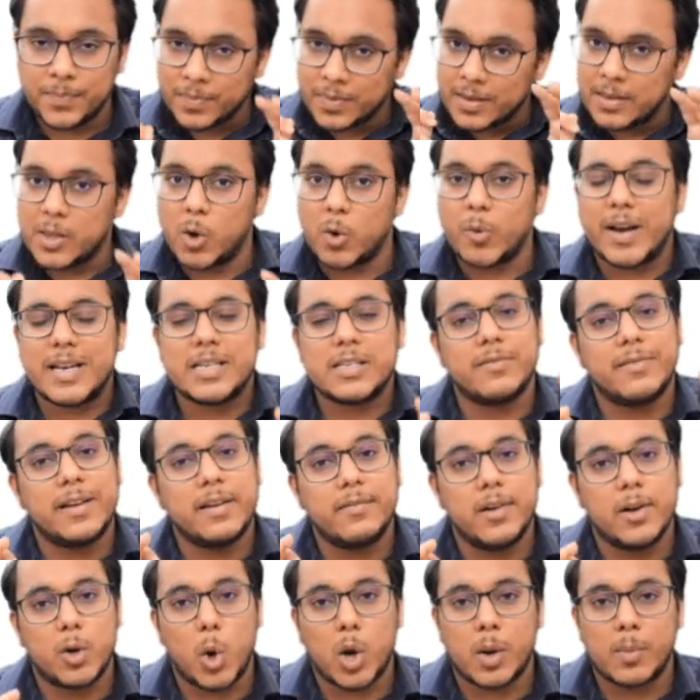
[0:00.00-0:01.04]
Now guys, when
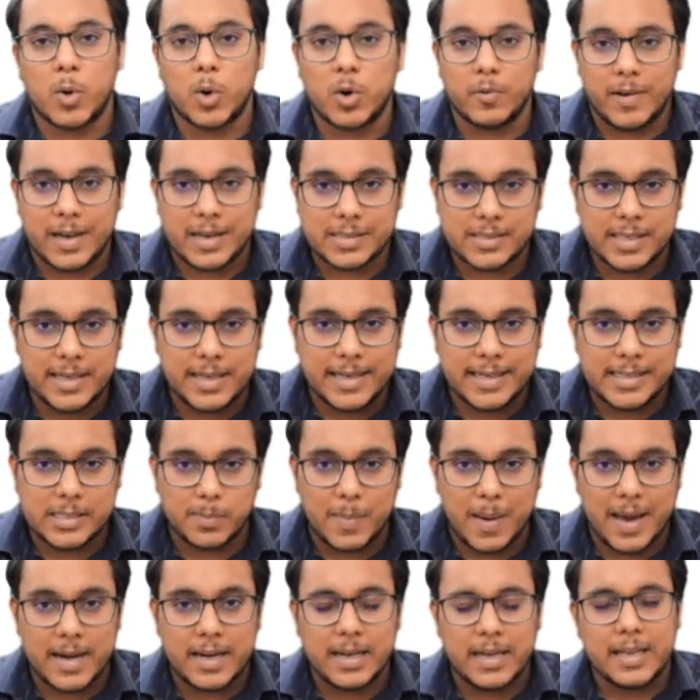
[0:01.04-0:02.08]
we talk about vaccine
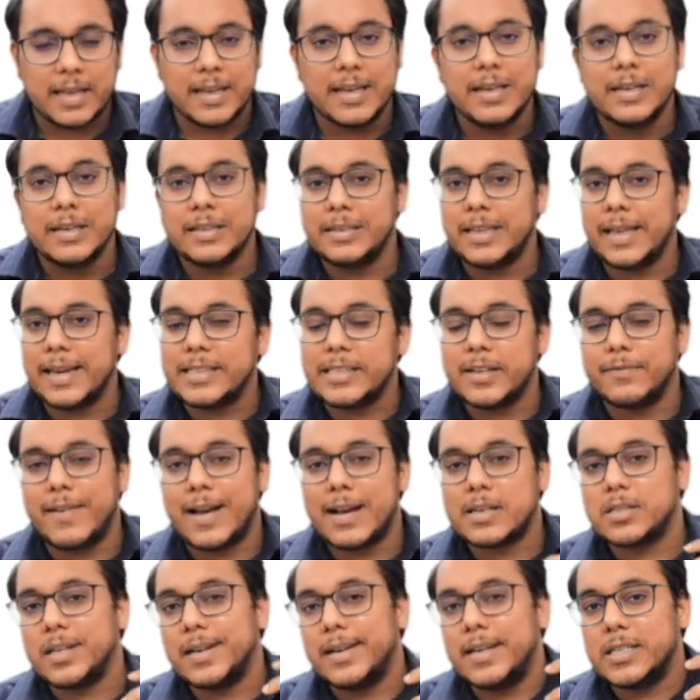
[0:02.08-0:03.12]
disparity, there is a
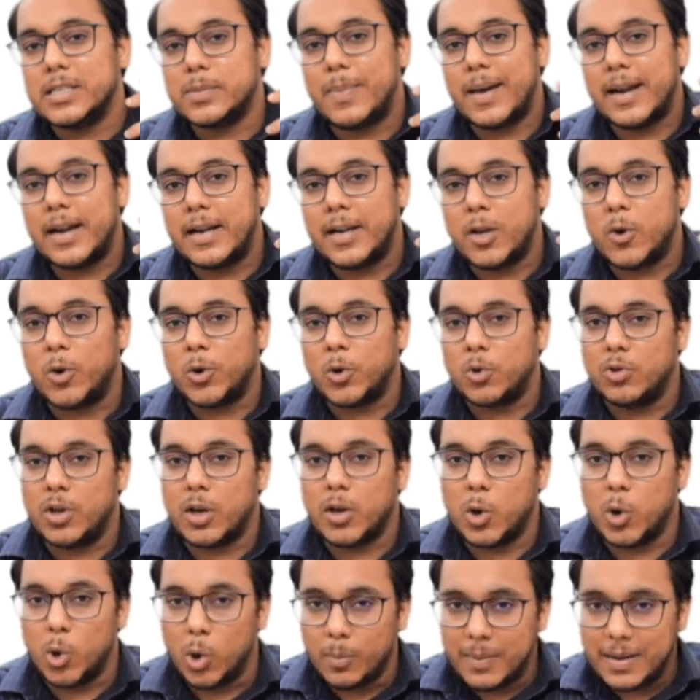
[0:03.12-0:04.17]
vaccine disparity onto the
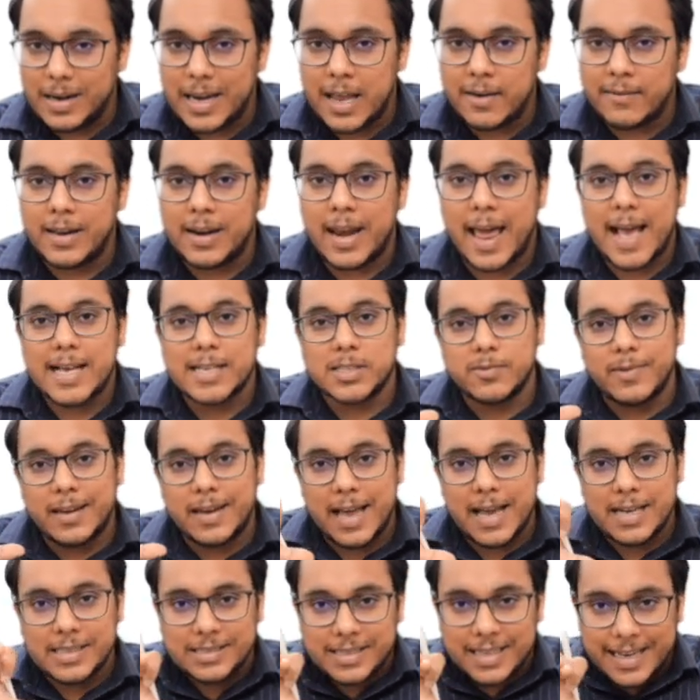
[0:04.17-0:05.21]
global level as well
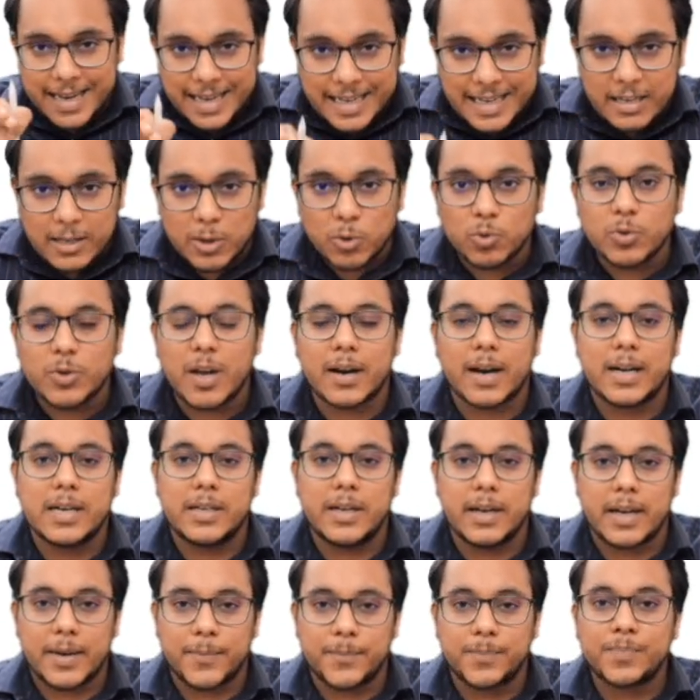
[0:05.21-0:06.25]
as into the
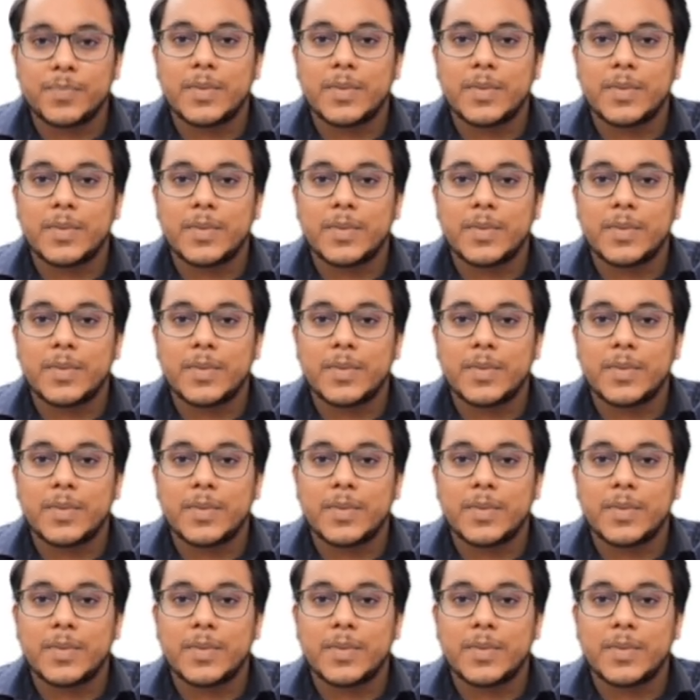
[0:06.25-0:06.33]
country.